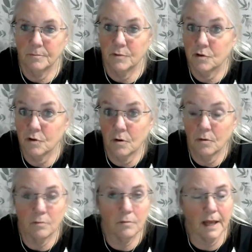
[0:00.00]

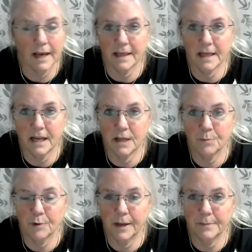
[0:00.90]
So, well, like I said, he's
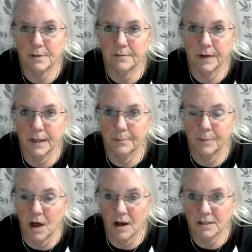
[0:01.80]
preemptively
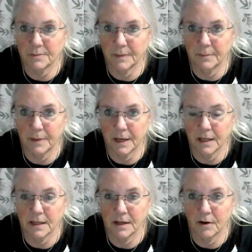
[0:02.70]
blocked me
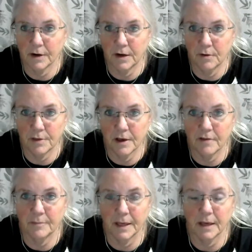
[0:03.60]
because he already knows
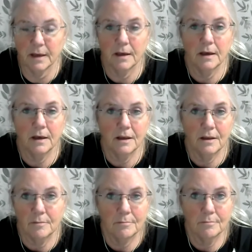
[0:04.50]
of me.
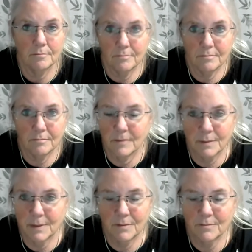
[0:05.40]

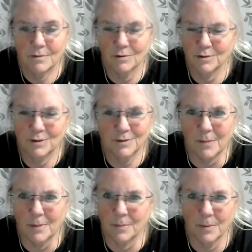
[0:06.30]
I mean, don't do
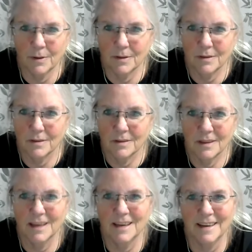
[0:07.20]
that, people.
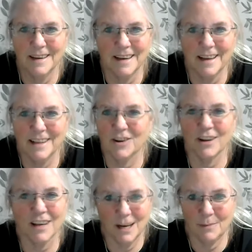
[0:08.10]
It's
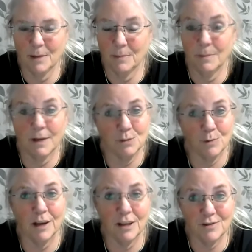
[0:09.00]
only going to make me much
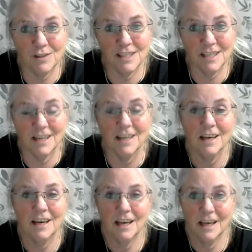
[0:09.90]
more interested
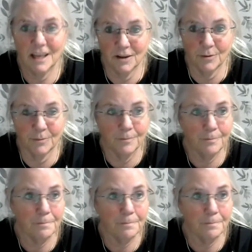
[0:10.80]
in you.